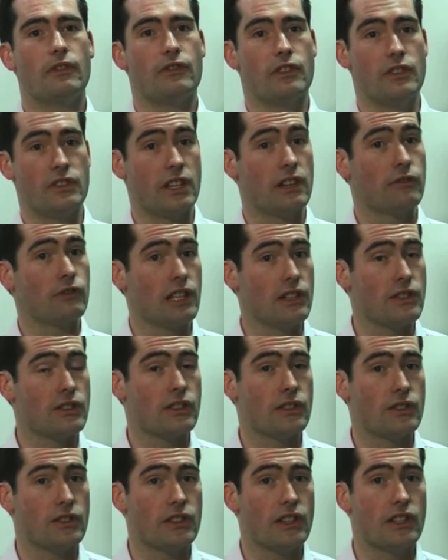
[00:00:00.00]
In several
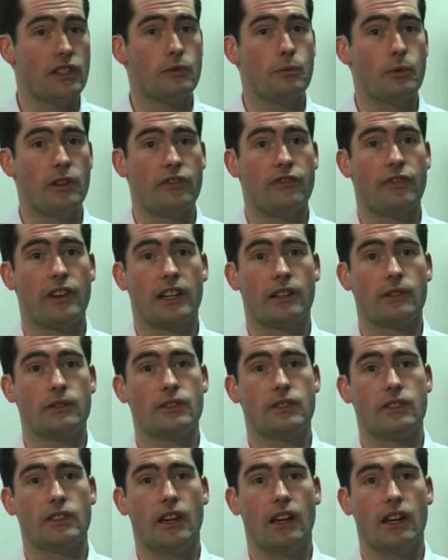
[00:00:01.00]
instances, we
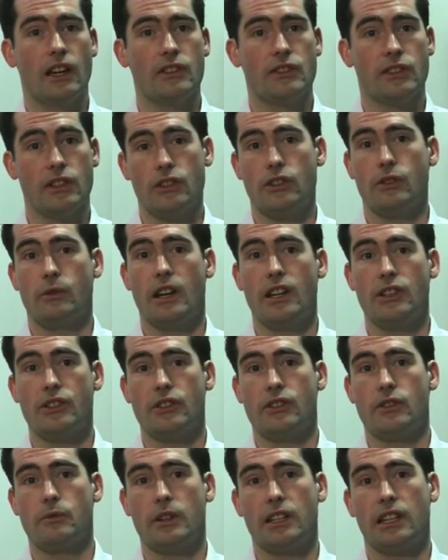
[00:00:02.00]
found
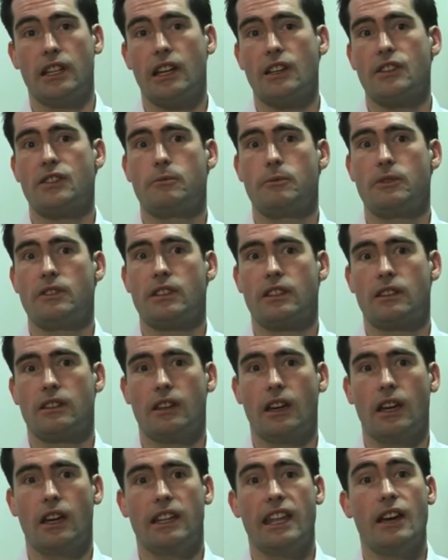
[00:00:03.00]
situations where the customer's
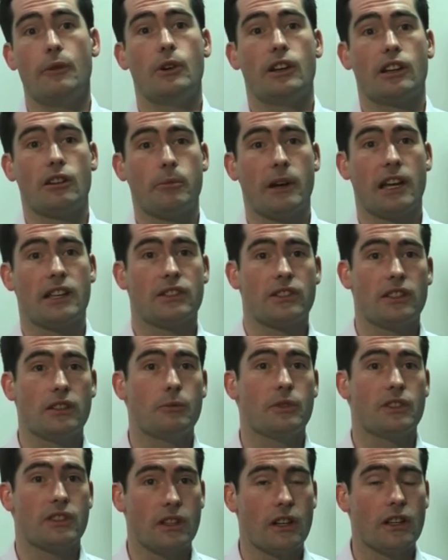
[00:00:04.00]
network capacity
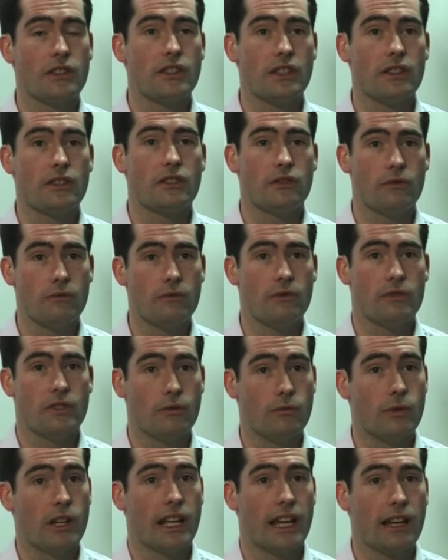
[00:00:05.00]
was starting
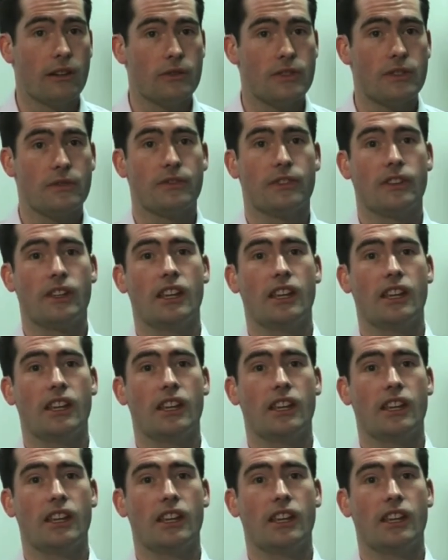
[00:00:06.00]
to run out,